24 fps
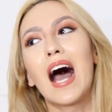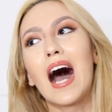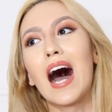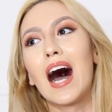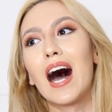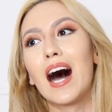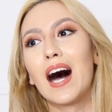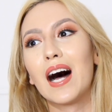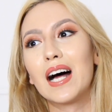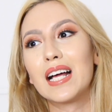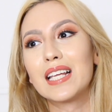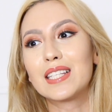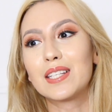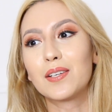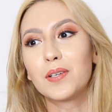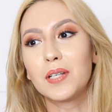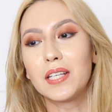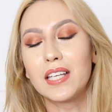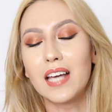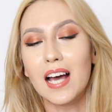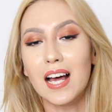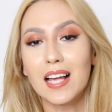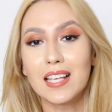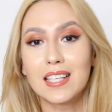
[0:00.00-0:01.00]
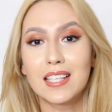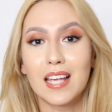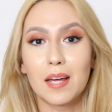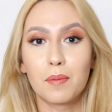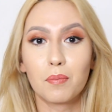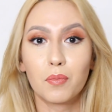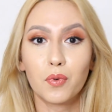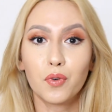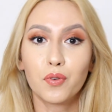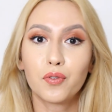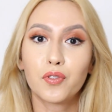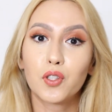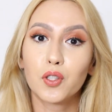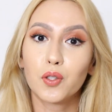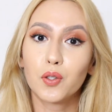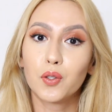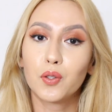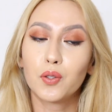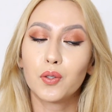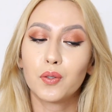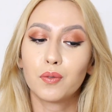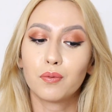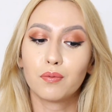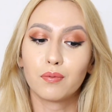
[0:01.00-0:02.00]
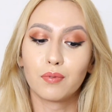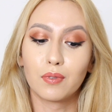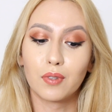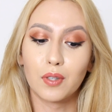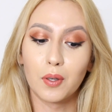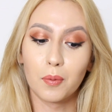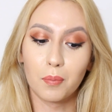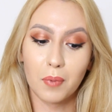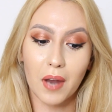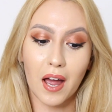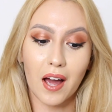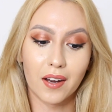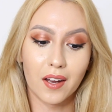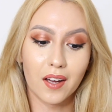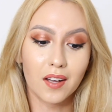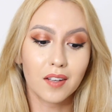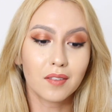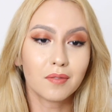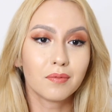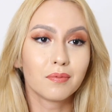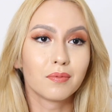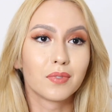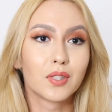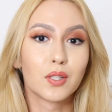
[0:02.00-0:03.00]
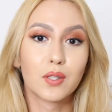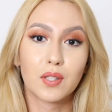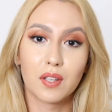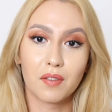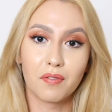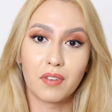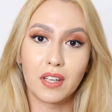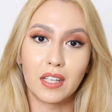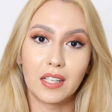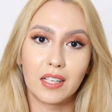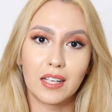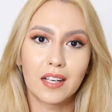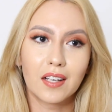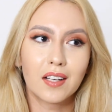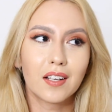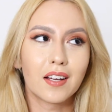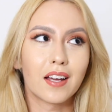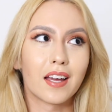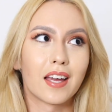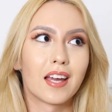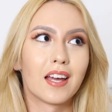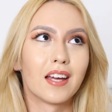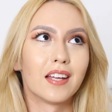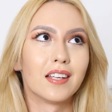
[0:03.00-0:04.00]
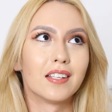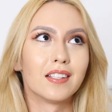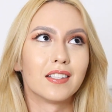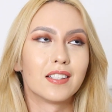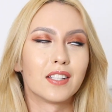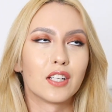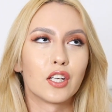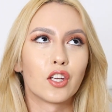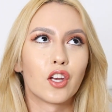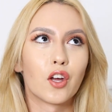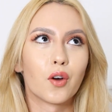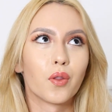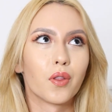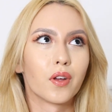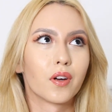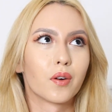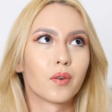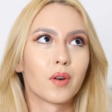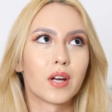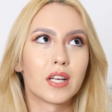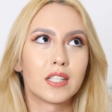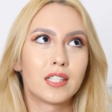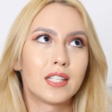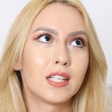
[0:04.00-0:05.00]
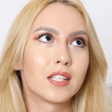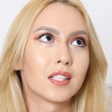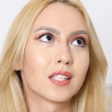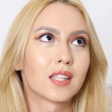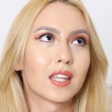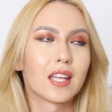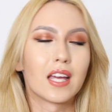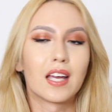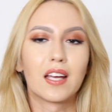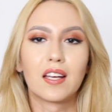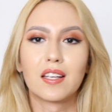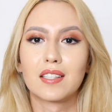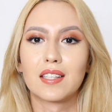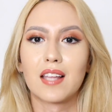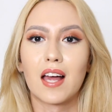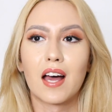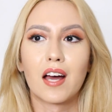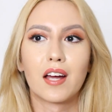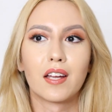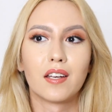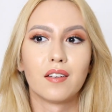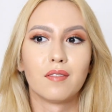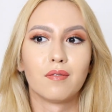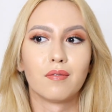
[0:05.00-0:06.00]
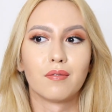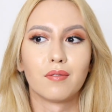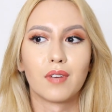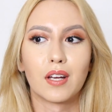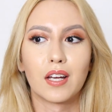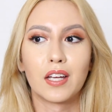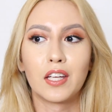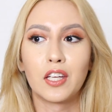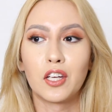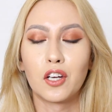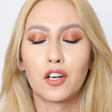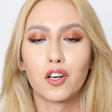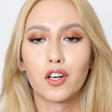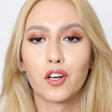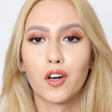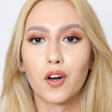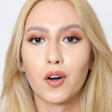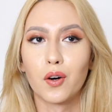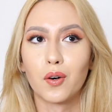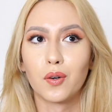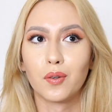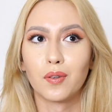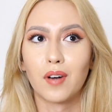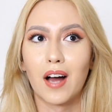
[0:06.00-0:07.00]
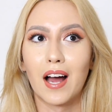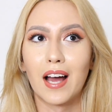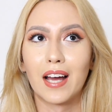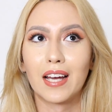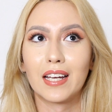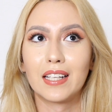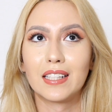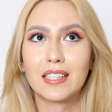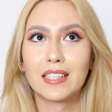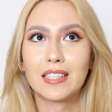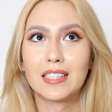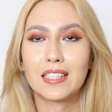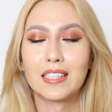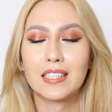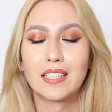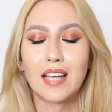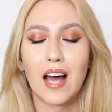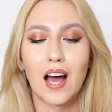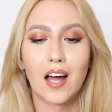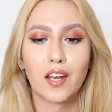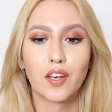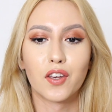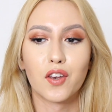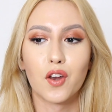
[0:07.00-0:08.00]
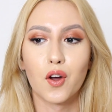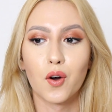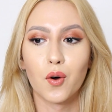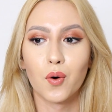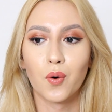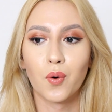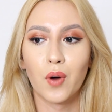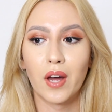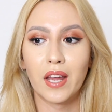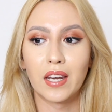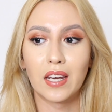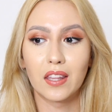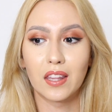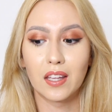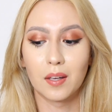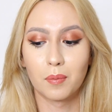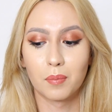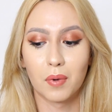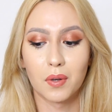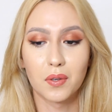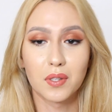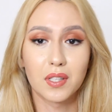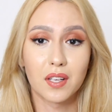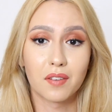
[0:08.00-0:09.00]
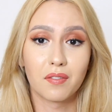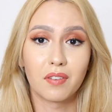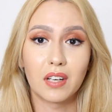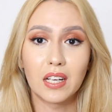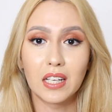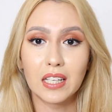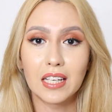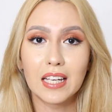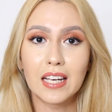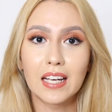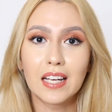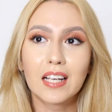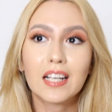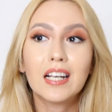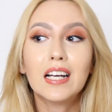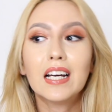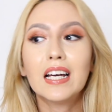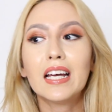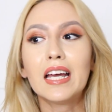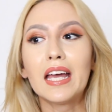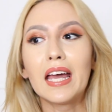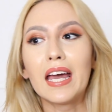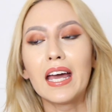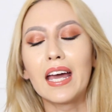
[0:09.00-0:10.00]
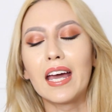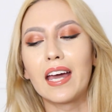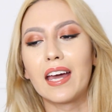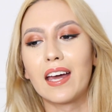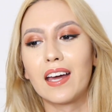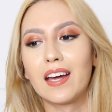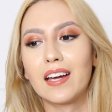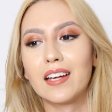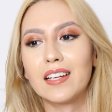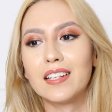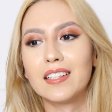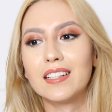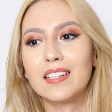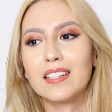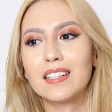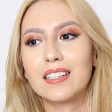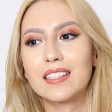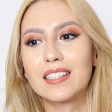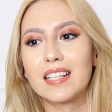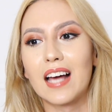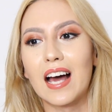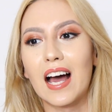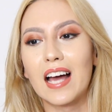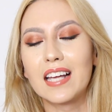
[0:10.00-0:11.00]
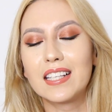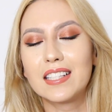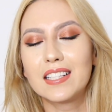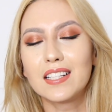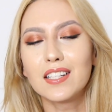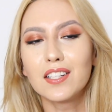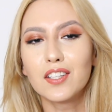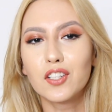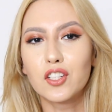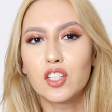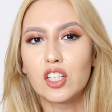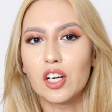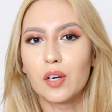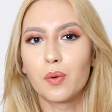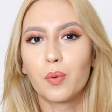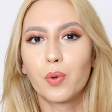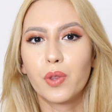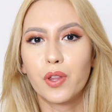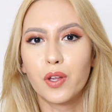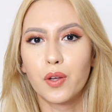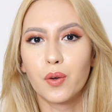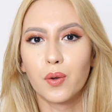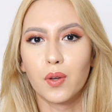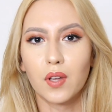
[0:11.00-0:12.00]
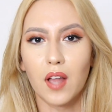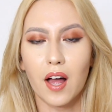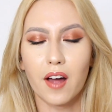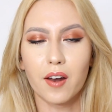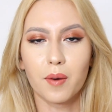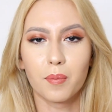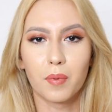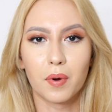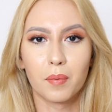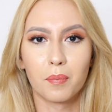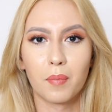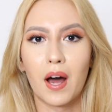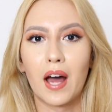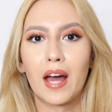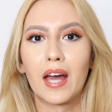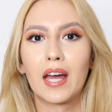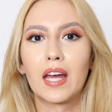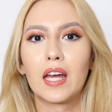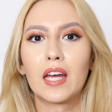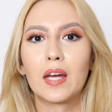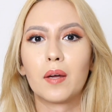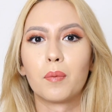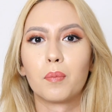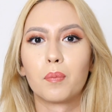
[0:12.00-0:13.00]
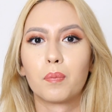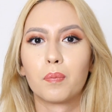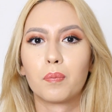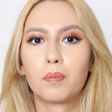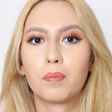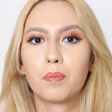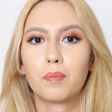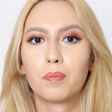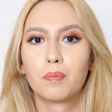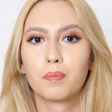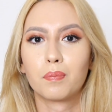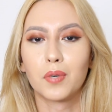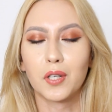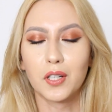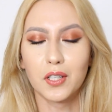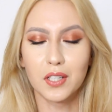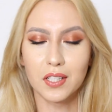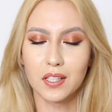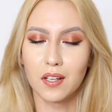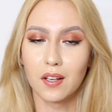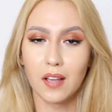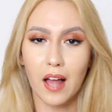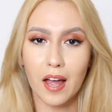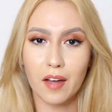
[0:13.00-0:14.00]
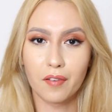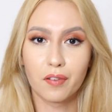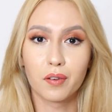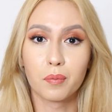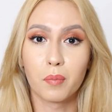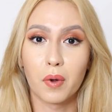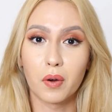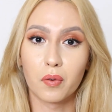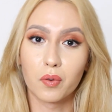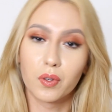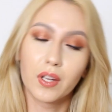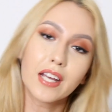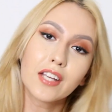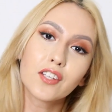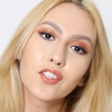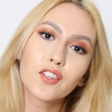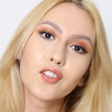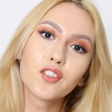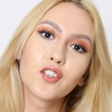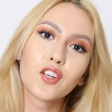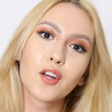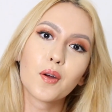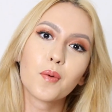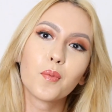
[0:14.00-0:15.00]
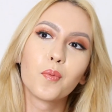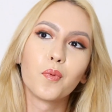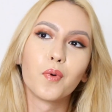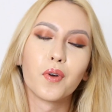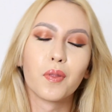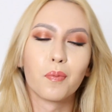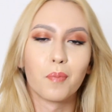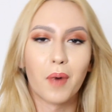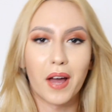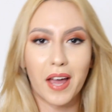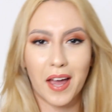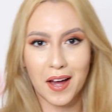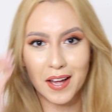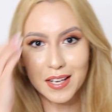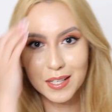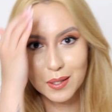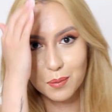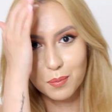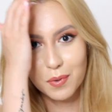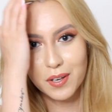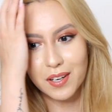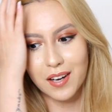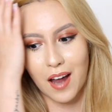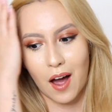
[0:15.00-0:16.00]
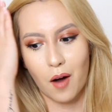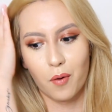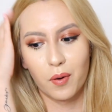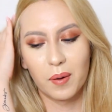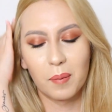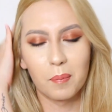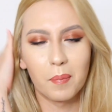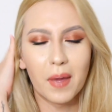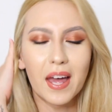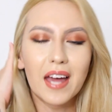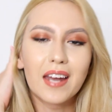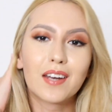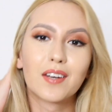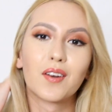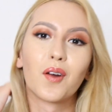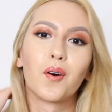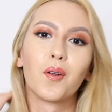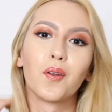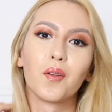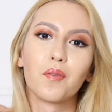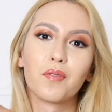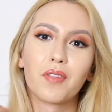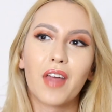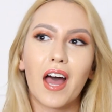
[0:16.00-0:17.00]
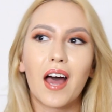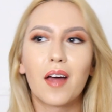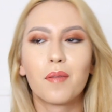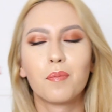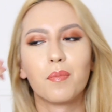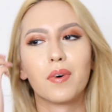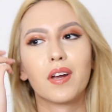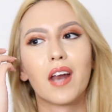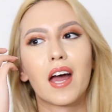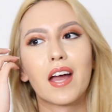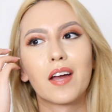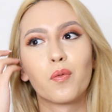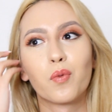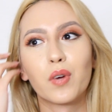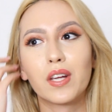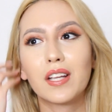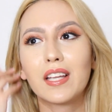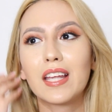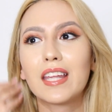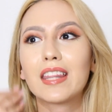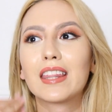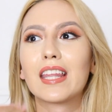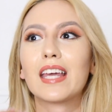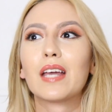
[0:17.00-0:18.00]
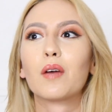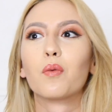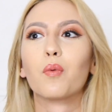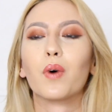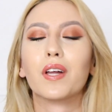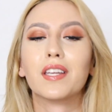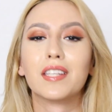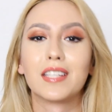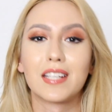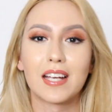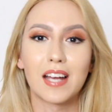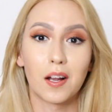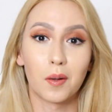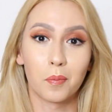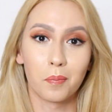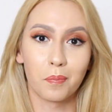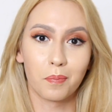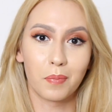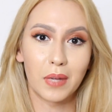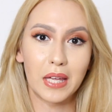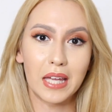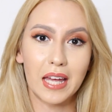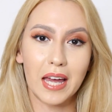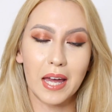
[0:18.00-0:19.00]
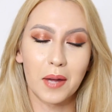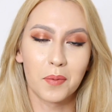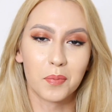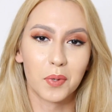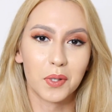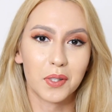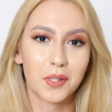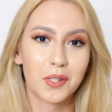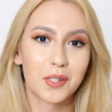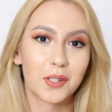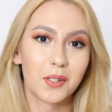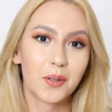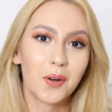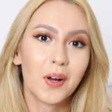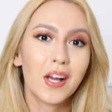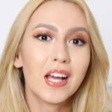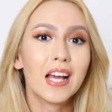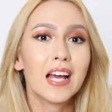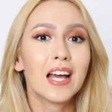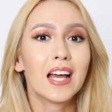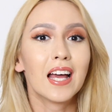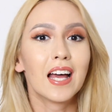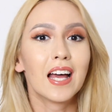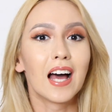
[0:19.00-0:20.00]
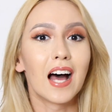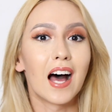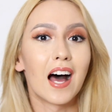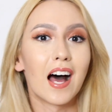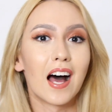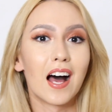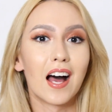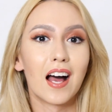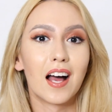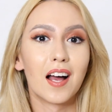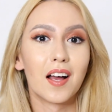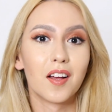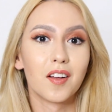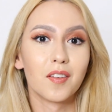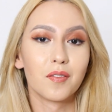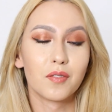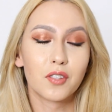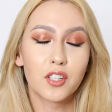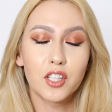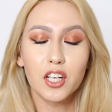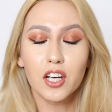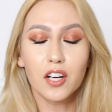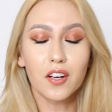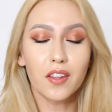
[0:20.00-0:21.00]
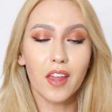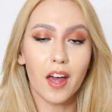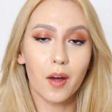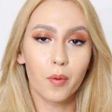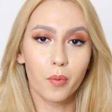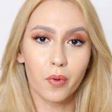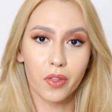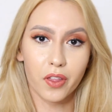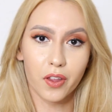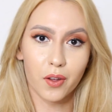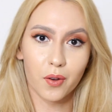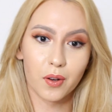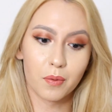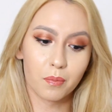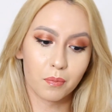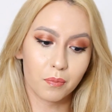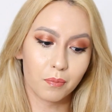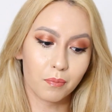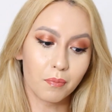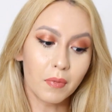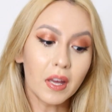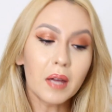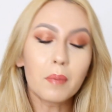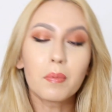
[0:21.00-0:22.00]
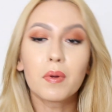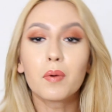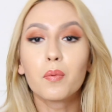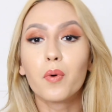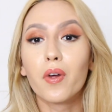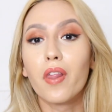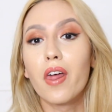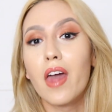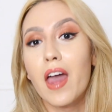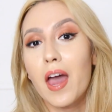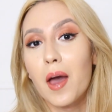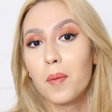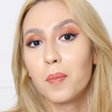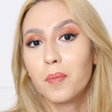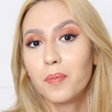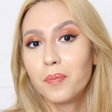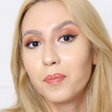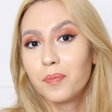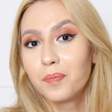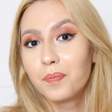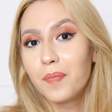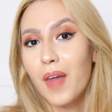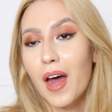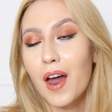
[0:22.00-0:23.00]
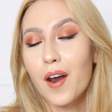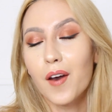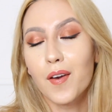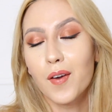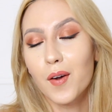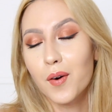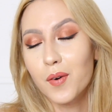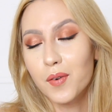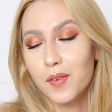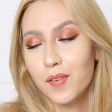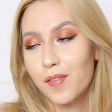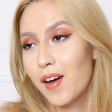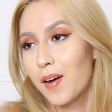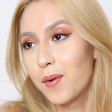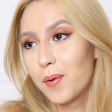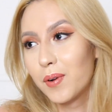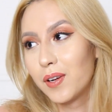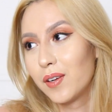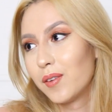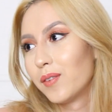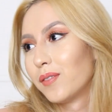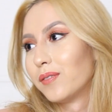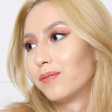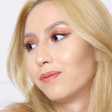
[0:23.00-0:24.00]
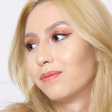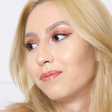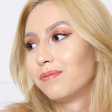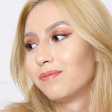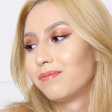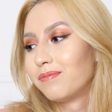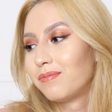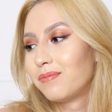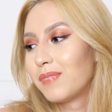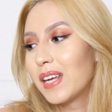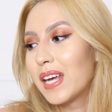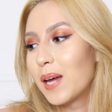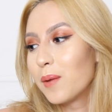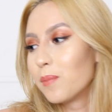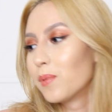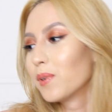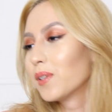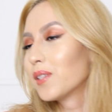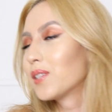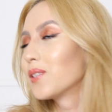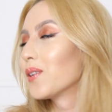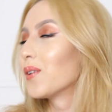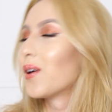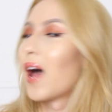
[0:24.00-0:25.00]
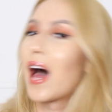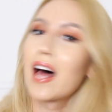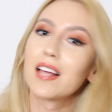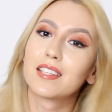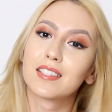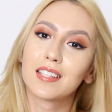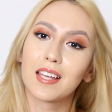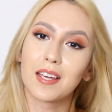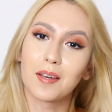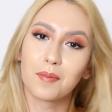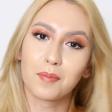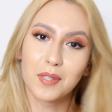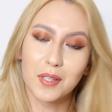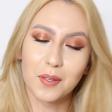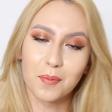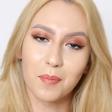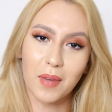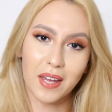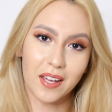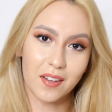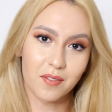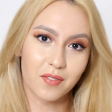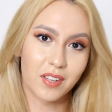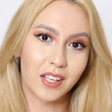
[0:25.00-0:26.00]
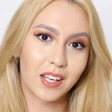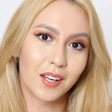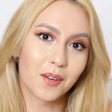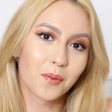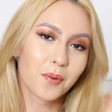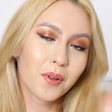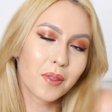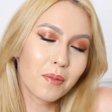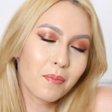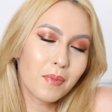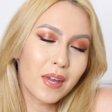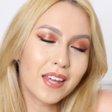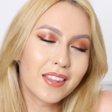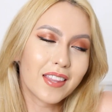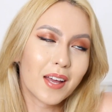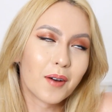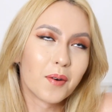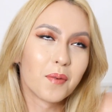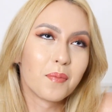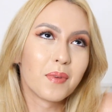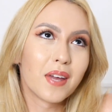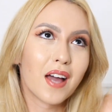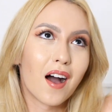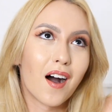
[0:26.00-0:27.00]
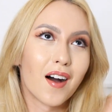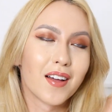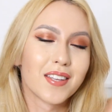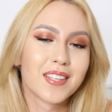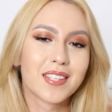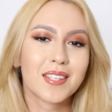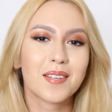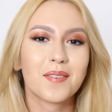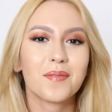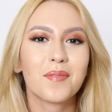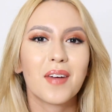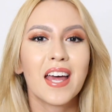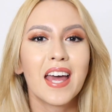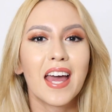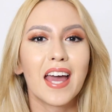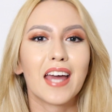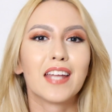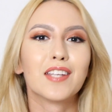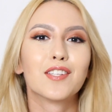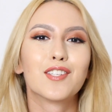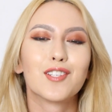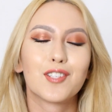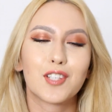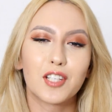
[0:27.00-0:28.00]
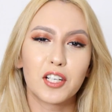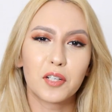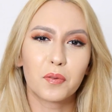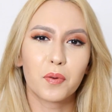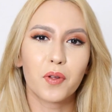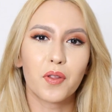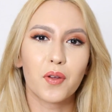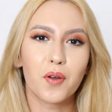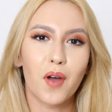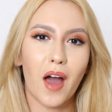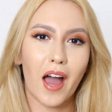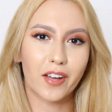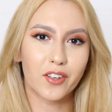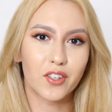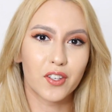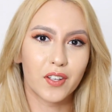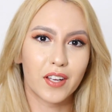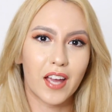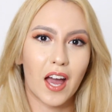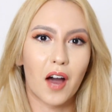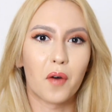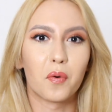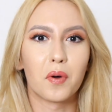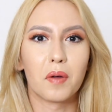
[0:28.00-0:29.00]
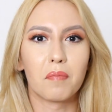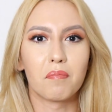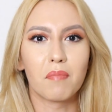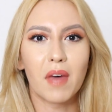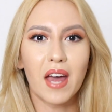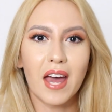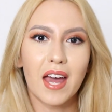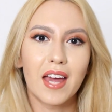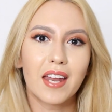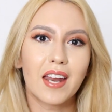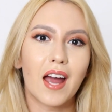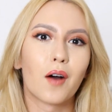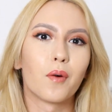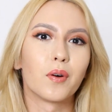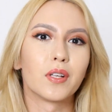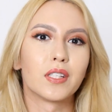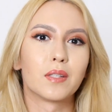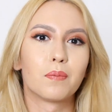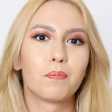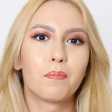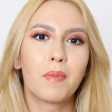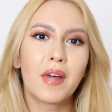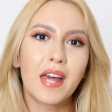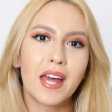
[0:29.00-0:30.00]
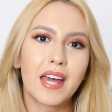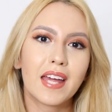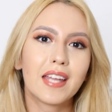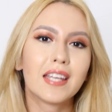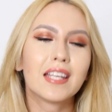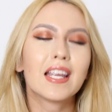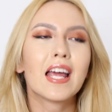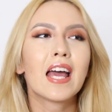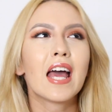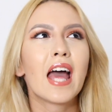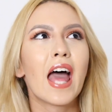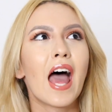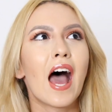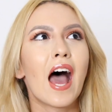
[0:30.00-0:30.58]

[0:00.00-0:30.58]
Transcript: Uh, so yes, I moved to Ljubljana, to Slovenia, and you know the craziest thing is that a year ago I did not know anything about Slovenia and I didn't share with you a lot about my personal life and my relationship with my husband, how we met and all of that, but I really think one day I'll be able to uh, share that with you and maybe with him. I don't know if I will be able to ask him to make a video with me, that would be awesome, and to share with you actually how we met, how it's been,